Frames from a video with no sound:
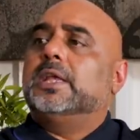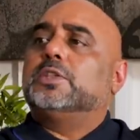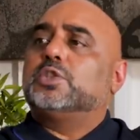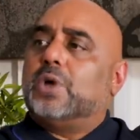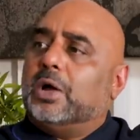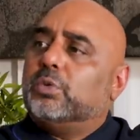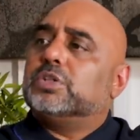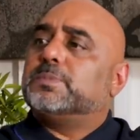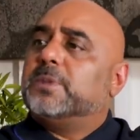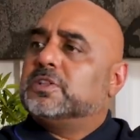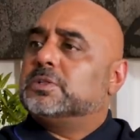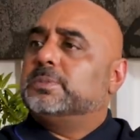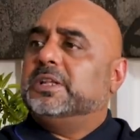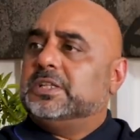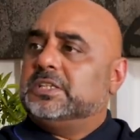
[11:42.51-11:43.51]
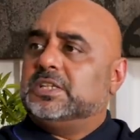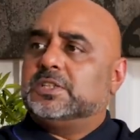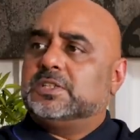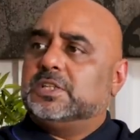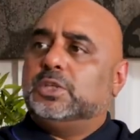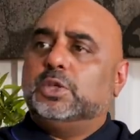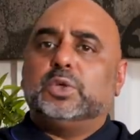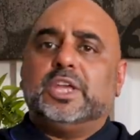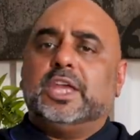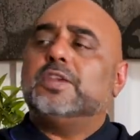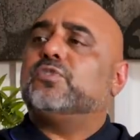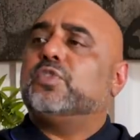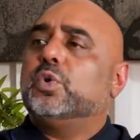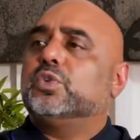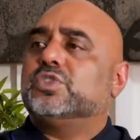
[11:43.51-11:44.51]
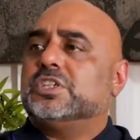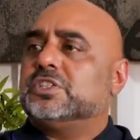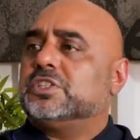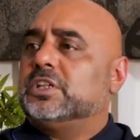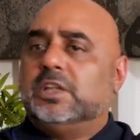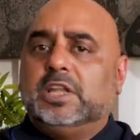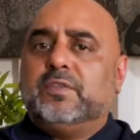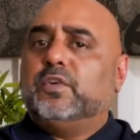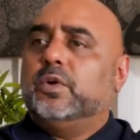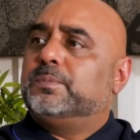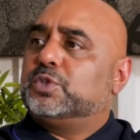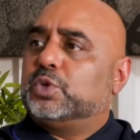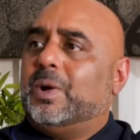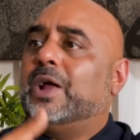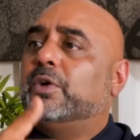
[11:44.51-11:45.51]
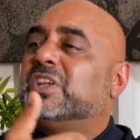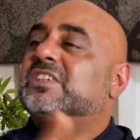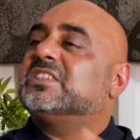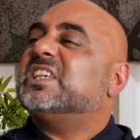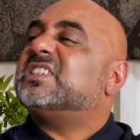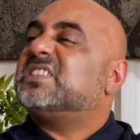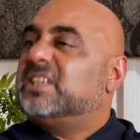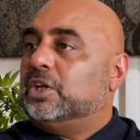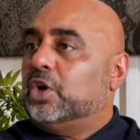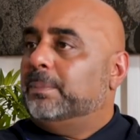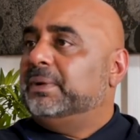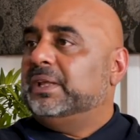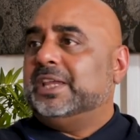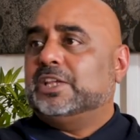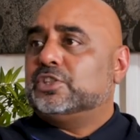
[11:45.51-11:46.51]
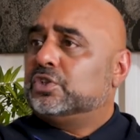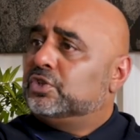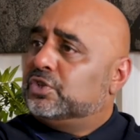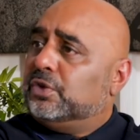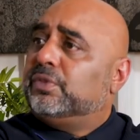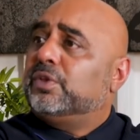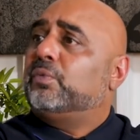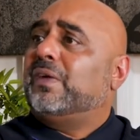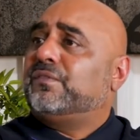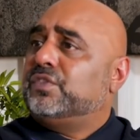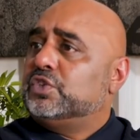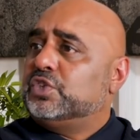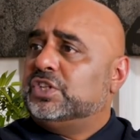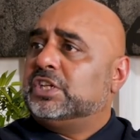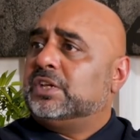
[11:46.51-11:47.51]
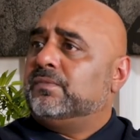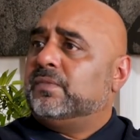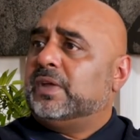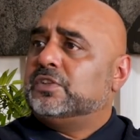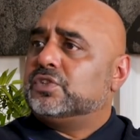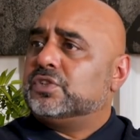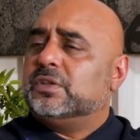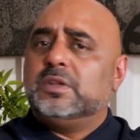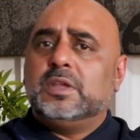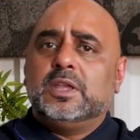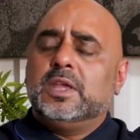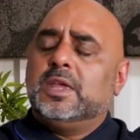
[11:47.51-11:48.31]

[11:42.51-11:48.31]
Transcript: So our responsibility as the U K, of course, is to live up to our existing obligations under the Refugee Convention.